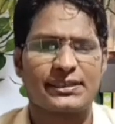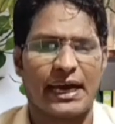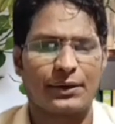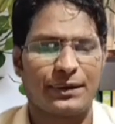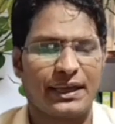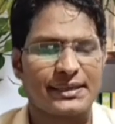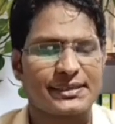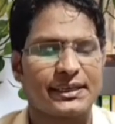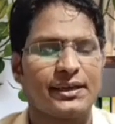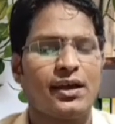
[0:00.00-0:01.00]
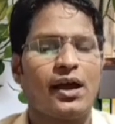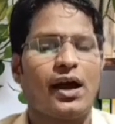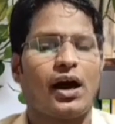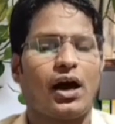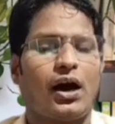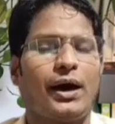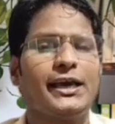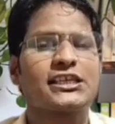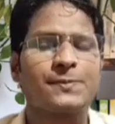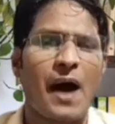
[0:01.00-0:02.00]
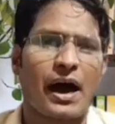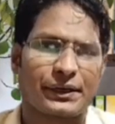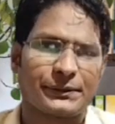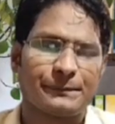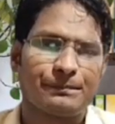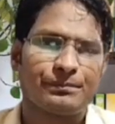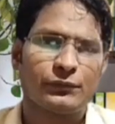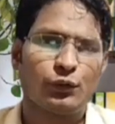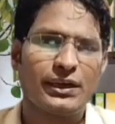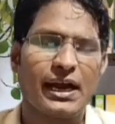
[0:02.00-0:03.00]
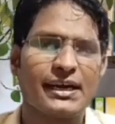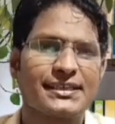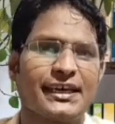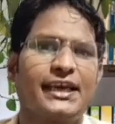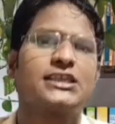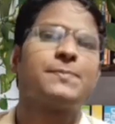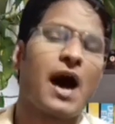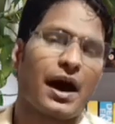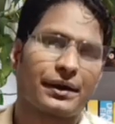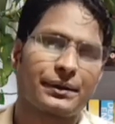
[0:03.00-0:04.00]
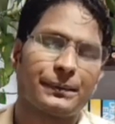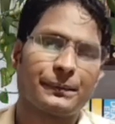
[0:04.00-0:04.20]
that we can say a spark. We can't say a spark.